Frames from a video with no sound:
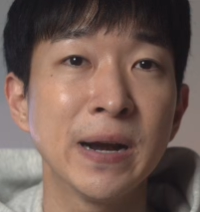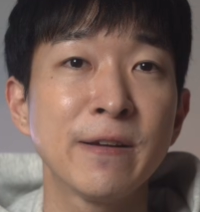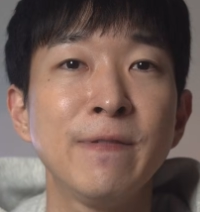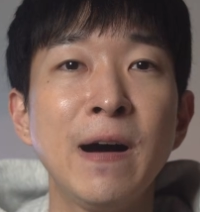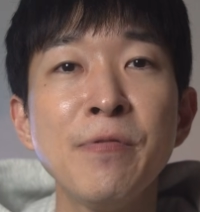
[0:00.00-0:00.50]
I
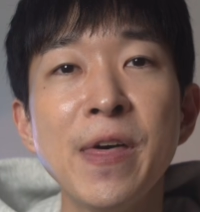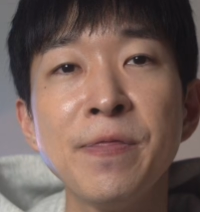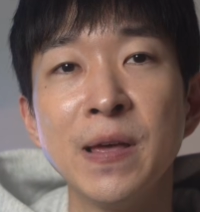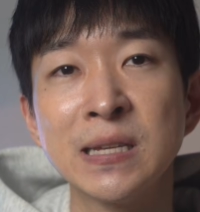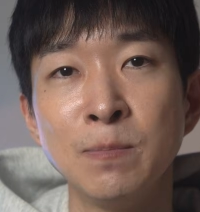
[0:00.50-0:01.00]
found that
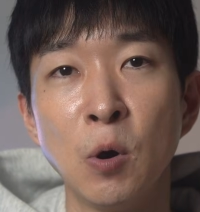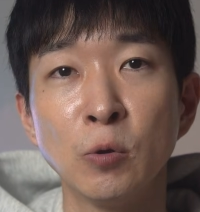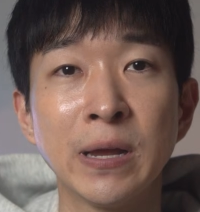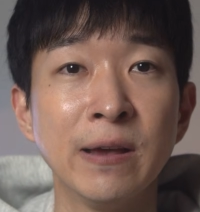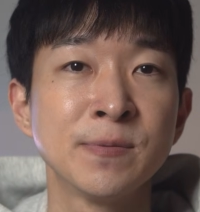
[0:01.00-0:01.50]
this mode
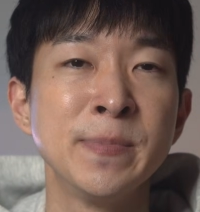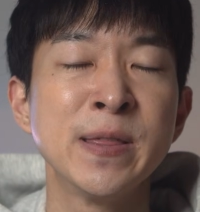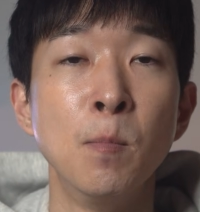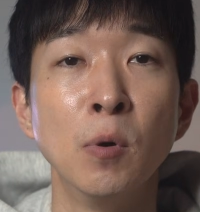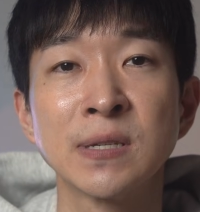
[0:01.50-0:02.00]
gives me the
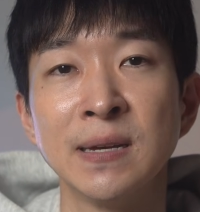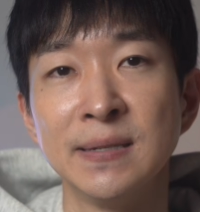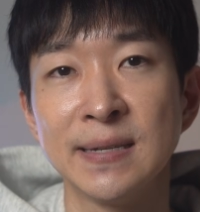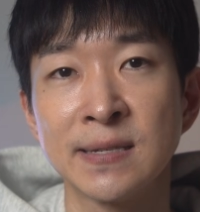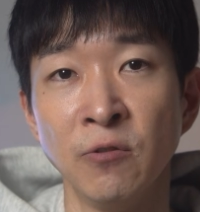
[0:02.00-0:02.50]
most
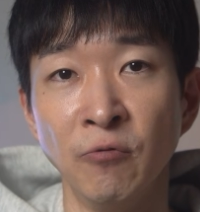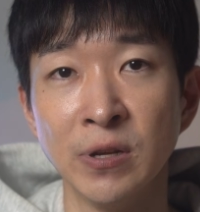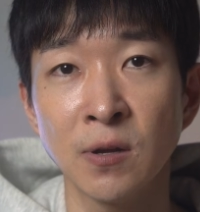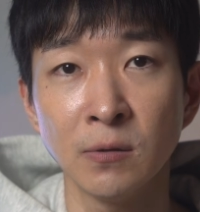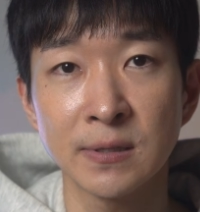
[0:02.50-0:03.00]
consistent
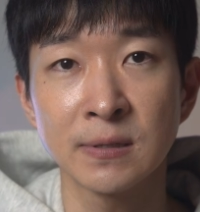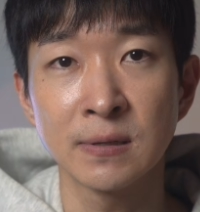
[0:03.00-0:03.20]
results.